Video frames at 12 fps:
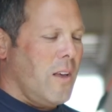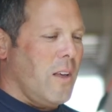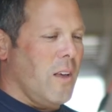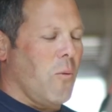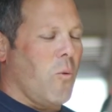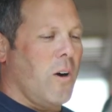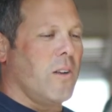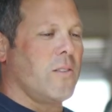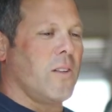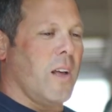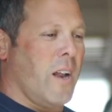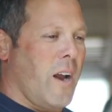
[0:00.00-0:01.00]
it was
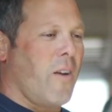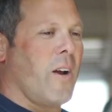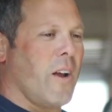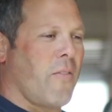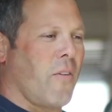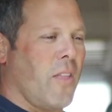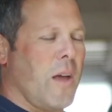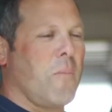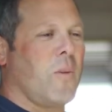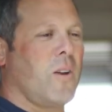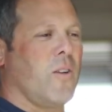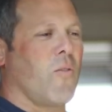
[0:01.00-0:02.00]
an area for them
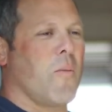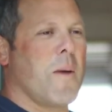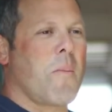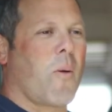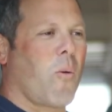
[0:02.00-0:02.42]
to remember